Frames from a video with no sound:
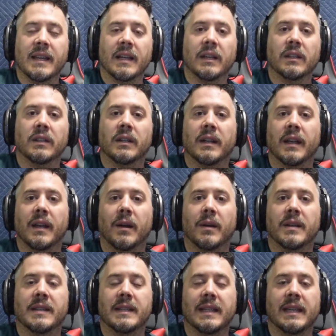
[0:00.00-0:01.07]
a look at our
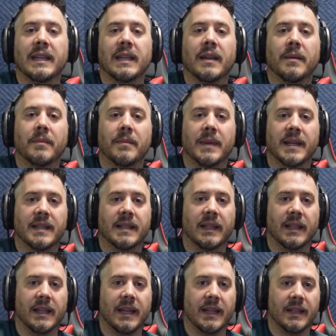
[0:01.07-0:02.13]
D
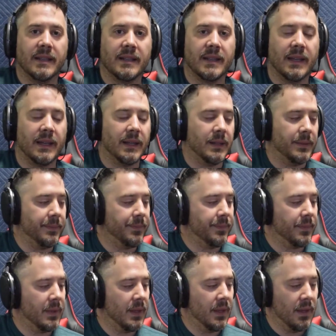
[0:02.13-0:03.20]
Mixolydian scale.
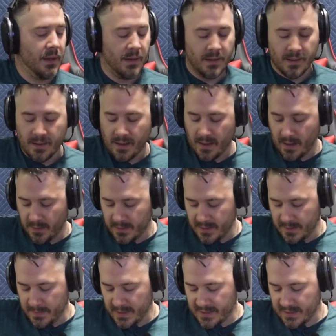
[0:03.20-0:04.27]
Our D
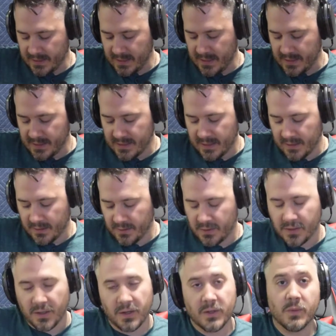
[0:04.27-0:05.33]
Mixolydian scale
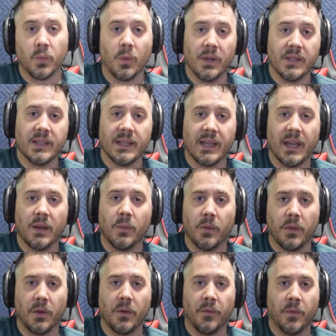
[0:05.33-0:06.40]
starts once again with
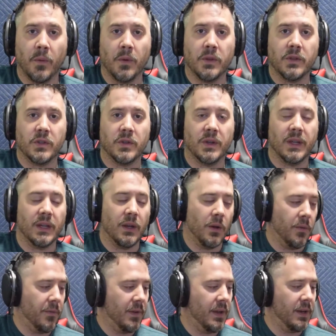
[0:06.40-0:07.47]
our 4th string, no
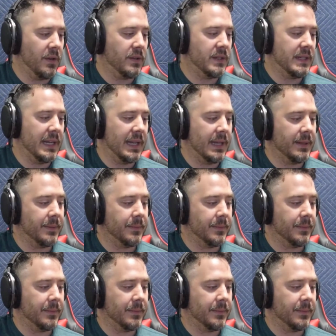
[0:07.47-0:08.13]
fingers, D.